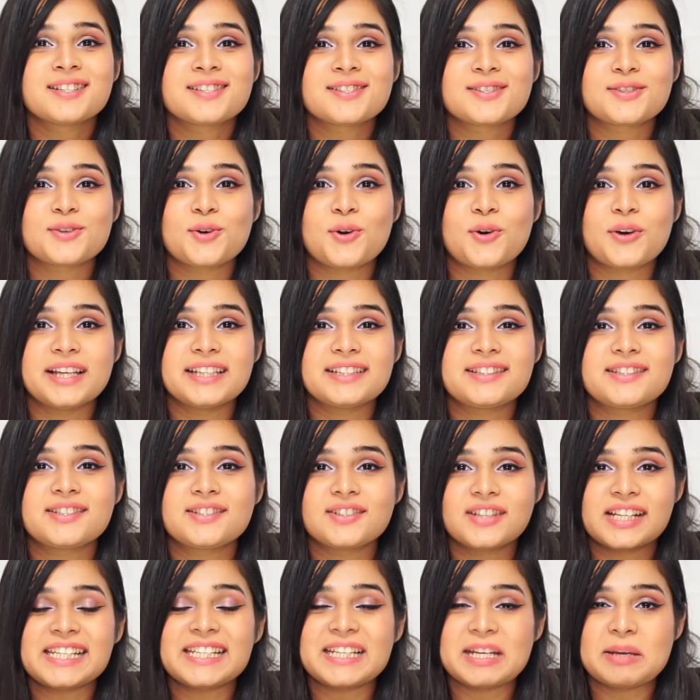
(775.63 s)
So it's
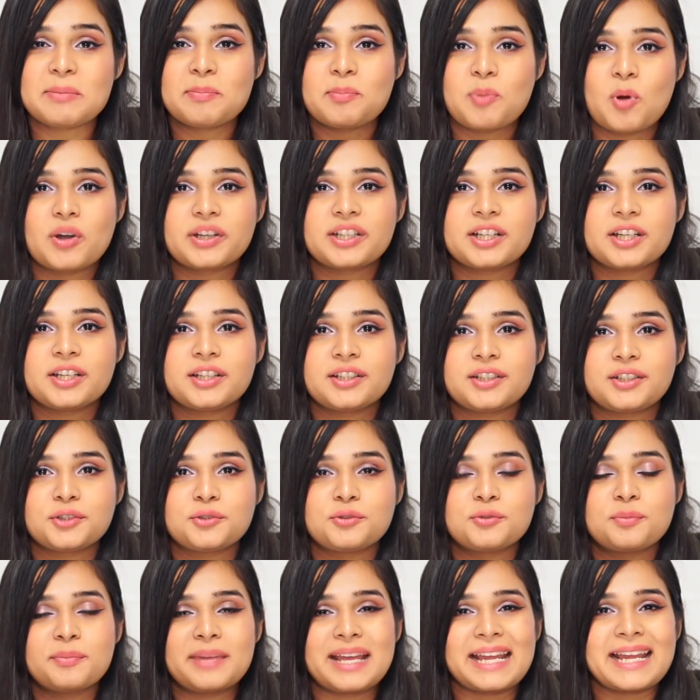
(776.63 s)
really important
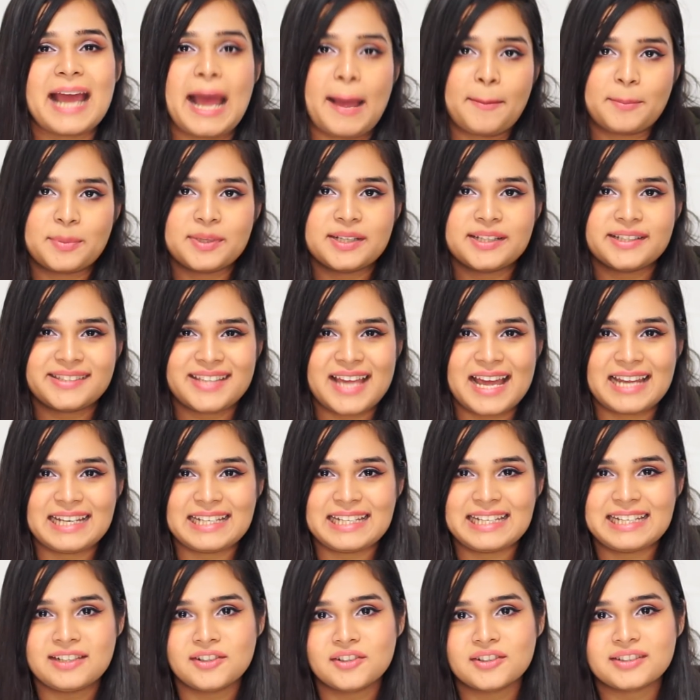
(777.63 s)
to make happiness an
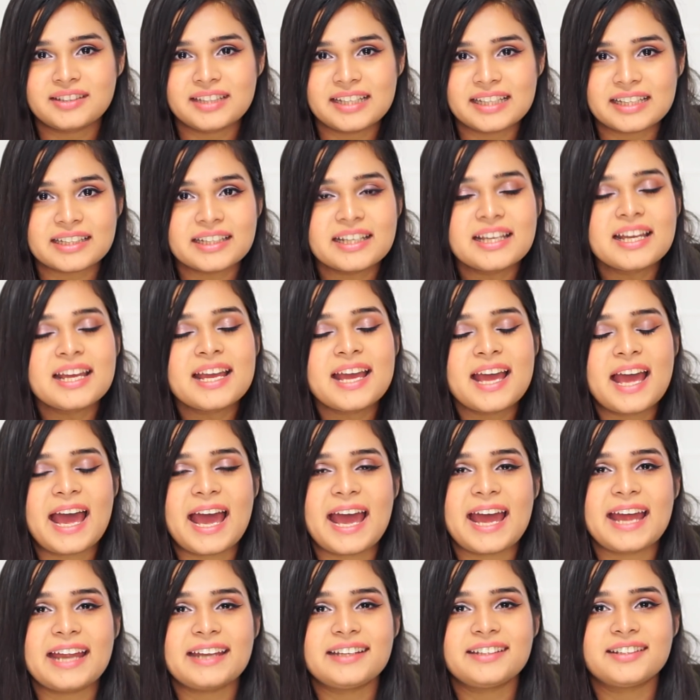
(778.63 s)
inner thing,
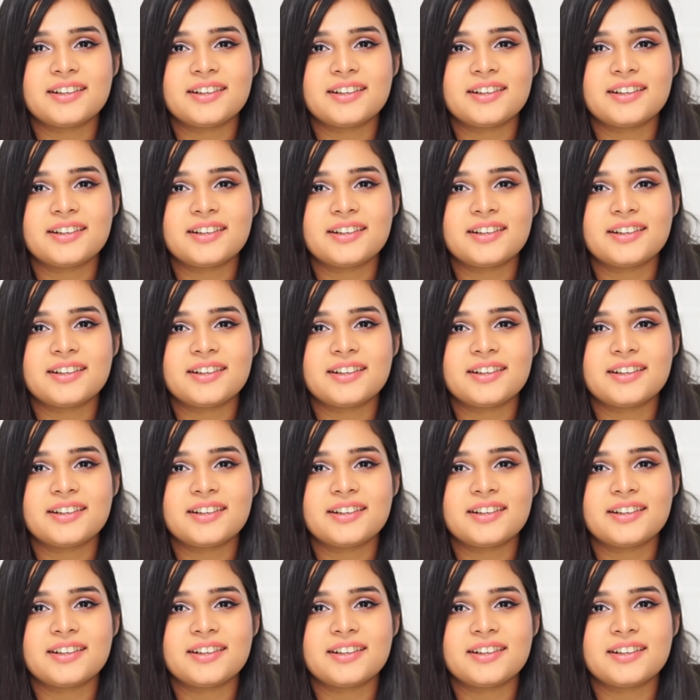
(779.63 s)
and